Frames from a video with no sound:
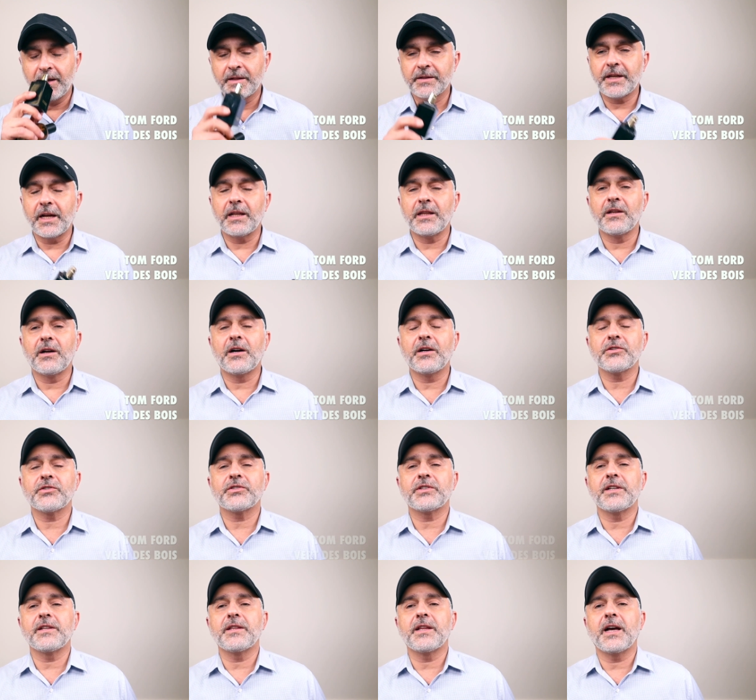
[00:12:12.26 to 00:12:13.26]
that
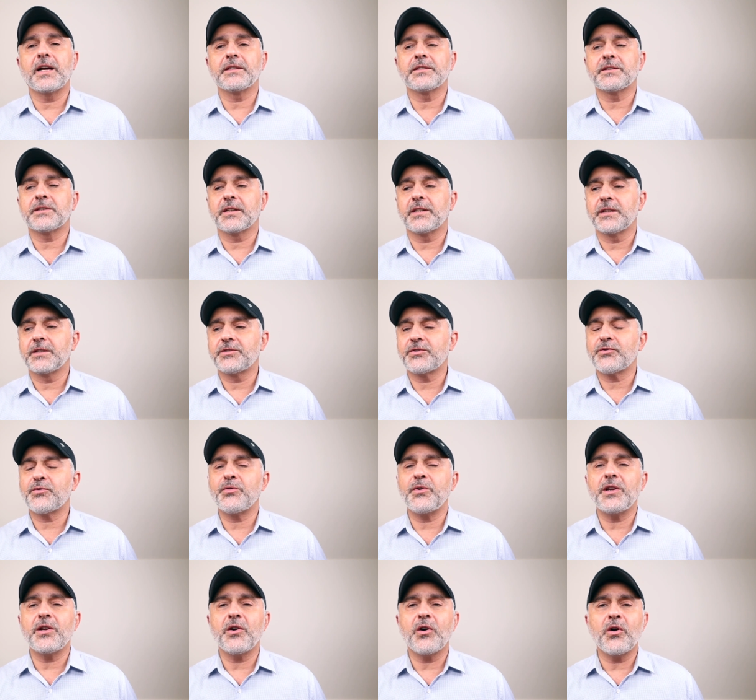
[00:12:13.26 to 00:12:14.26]
launched in that uh,
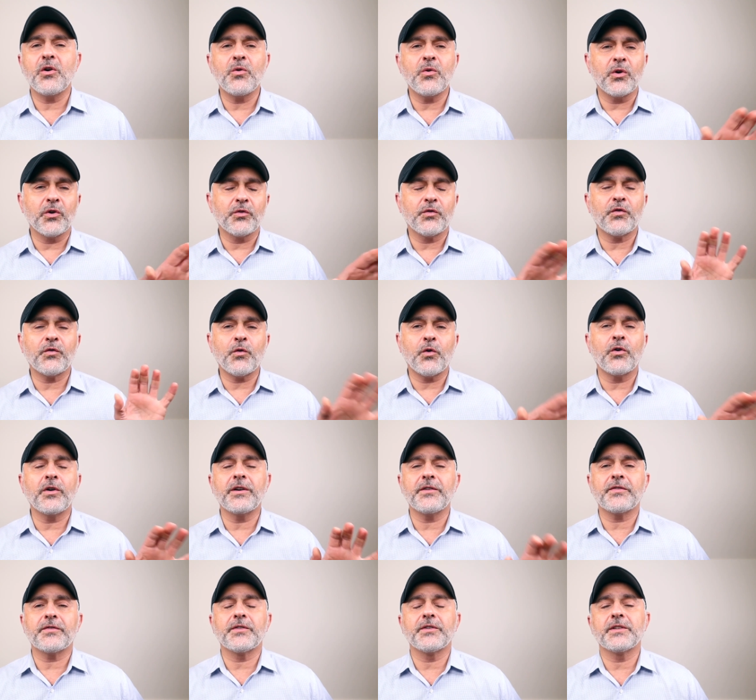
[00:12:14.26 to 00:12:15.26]
trio or four
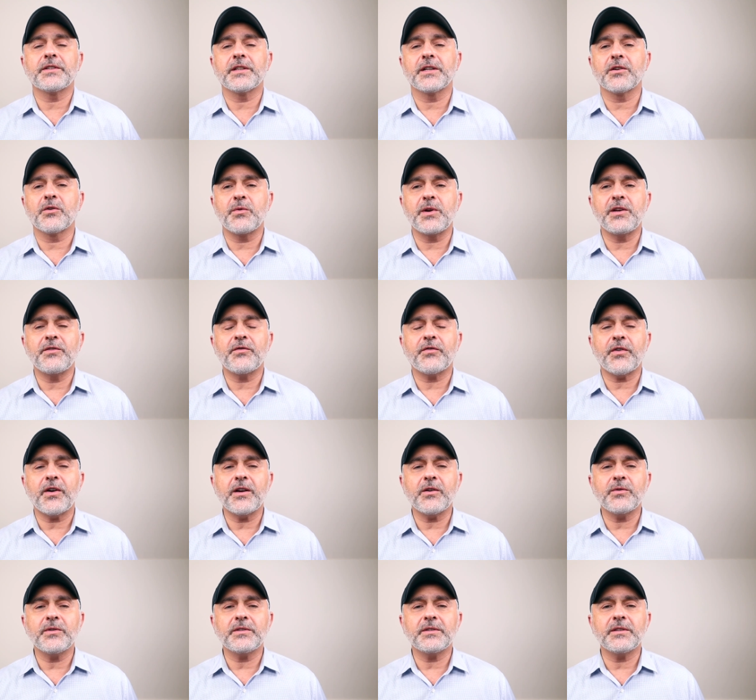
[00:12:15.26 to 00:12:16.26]
different uh, green
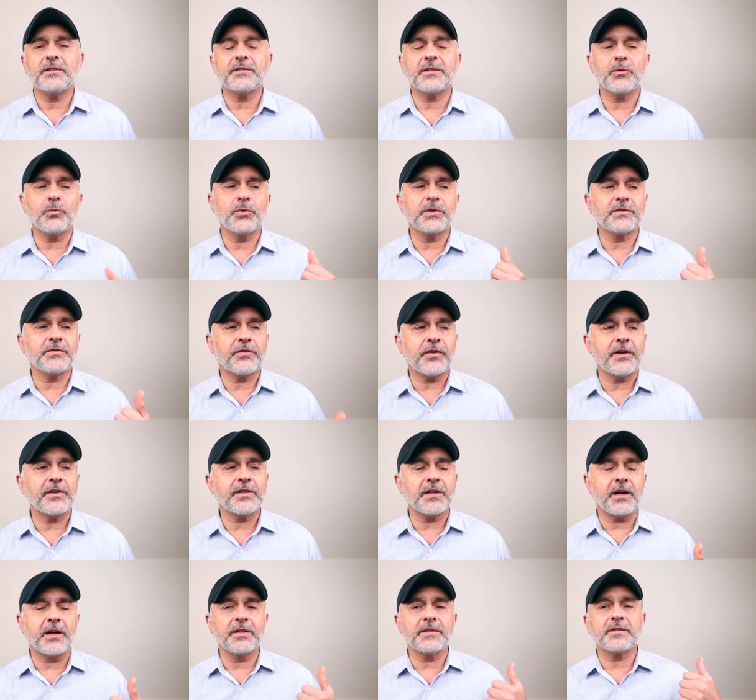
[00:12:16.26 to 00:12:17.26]
fragrances. It was
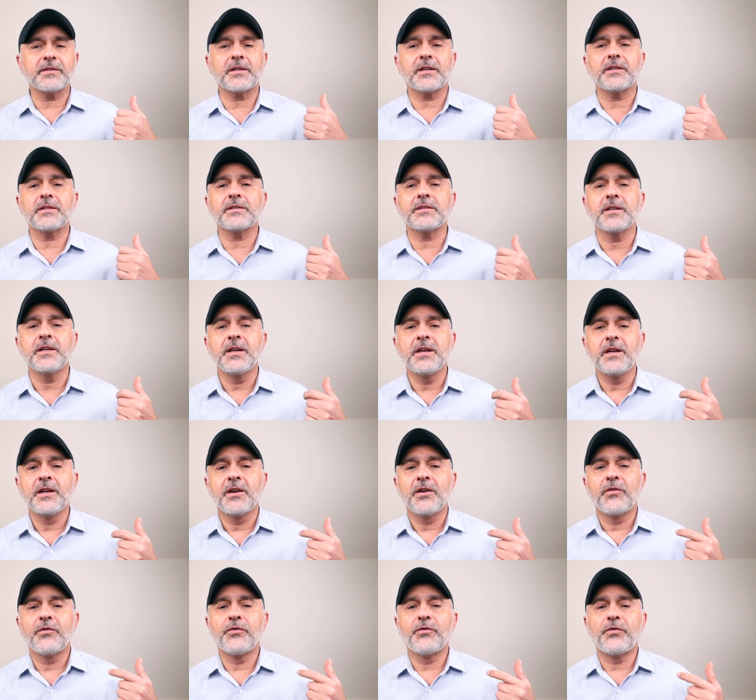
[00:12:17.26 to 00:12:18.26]
Vert Ensemble,
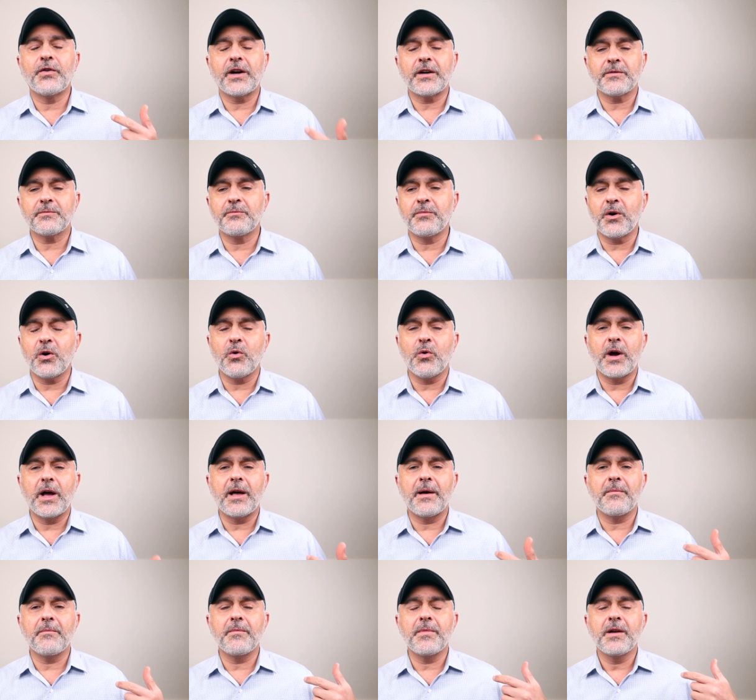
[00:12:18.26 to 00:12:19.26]
Vert
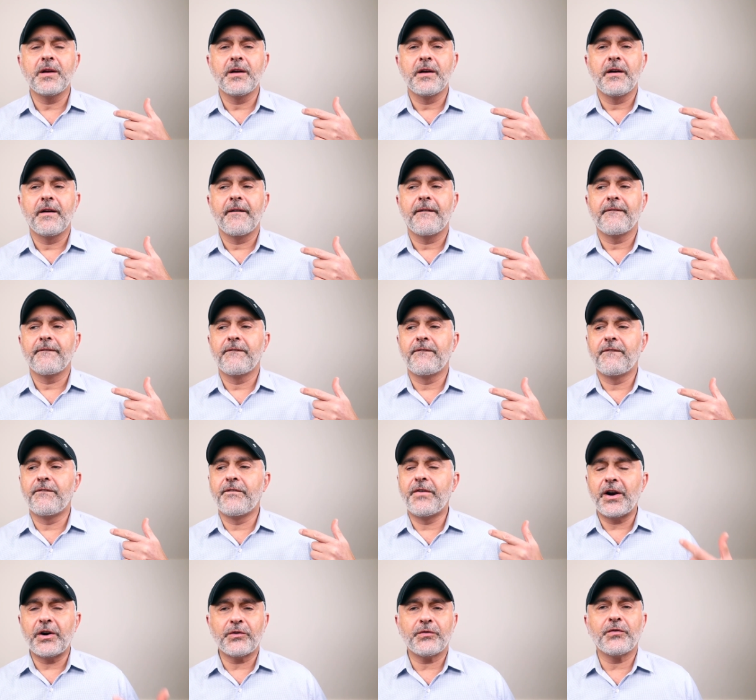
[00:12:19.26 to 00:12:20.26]
Bohem,
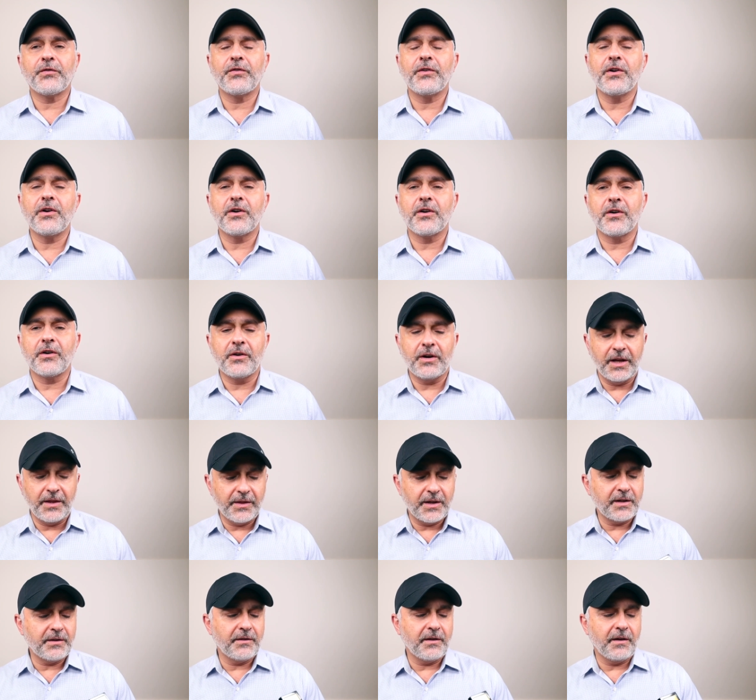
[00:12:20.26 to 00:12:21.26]
Vert Fleur
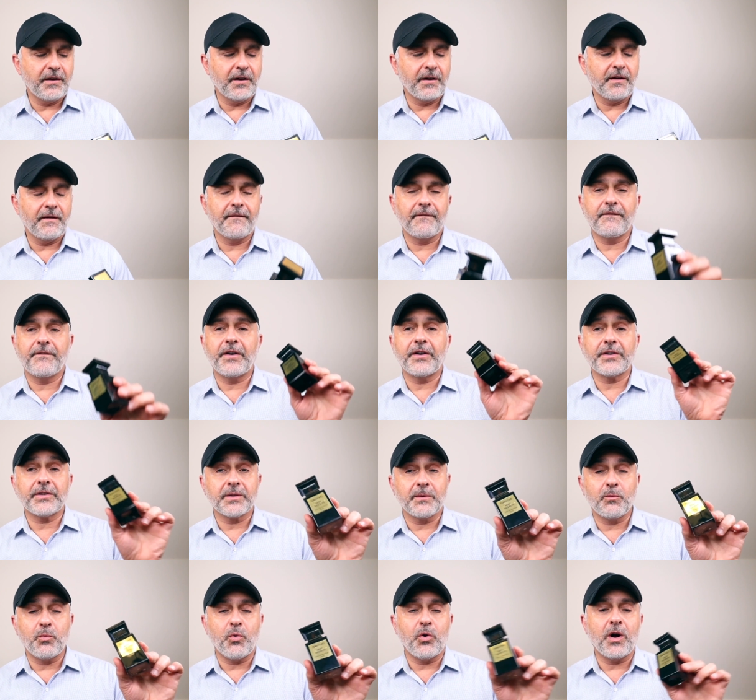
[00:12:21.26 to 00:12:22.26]
and then uh, Vert
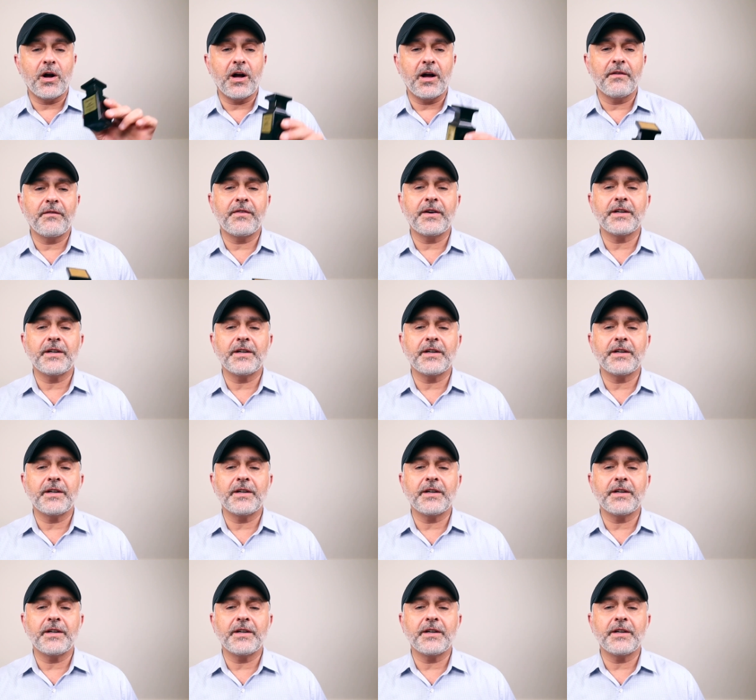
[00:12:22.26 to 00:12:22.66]
de Bois.